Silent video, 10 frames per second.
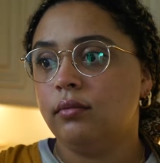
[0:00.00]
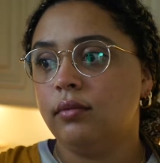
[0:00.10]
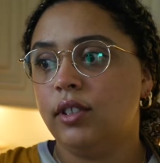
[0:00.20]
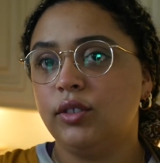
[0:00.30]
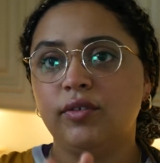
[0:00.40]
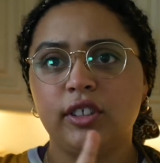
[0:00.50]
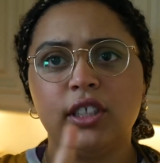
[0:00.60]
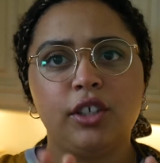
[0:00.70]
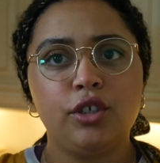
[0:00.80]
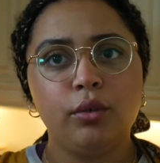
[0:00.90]
those first
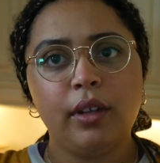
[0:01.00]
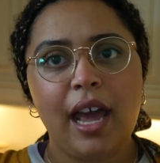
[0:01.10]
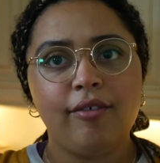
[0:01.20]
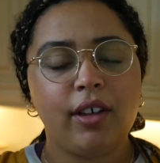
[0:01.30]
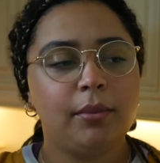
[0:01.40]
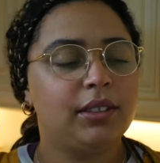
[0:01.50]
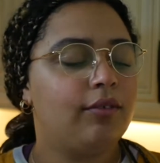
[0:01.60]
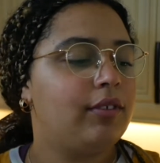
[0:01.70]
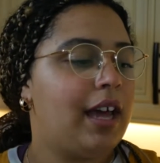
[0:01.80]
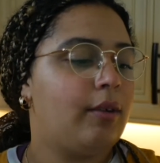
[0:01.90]
like 2.5 cups of
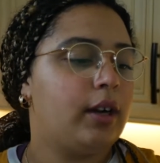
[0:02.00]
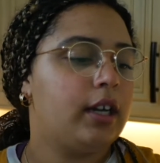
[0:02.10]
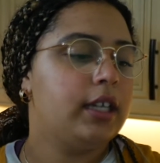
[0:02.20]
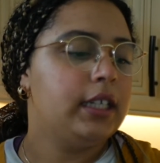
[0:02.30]
flour